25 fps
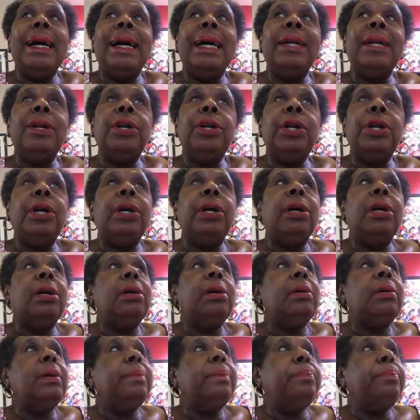don't know,
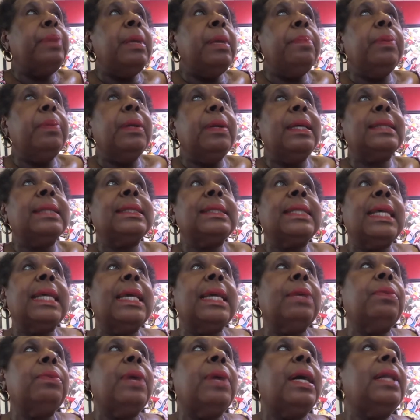people are
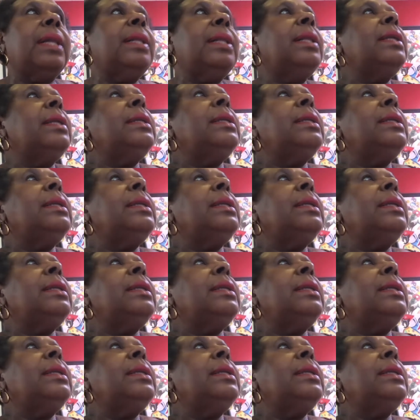saying, well,